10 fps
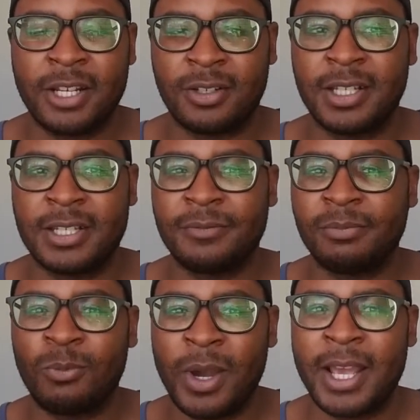This is
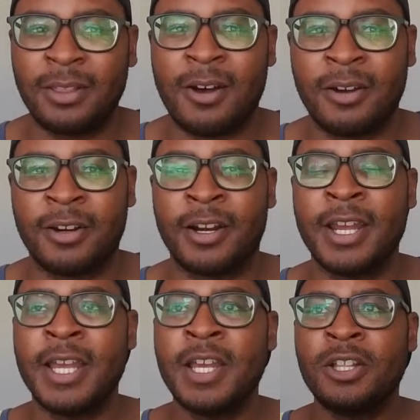way longer
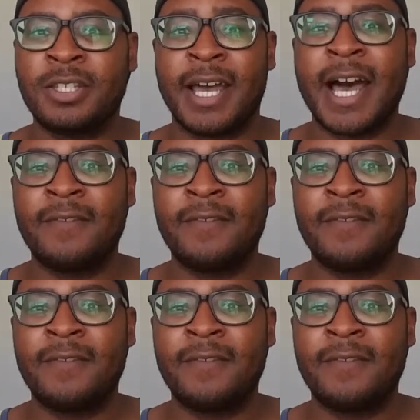to have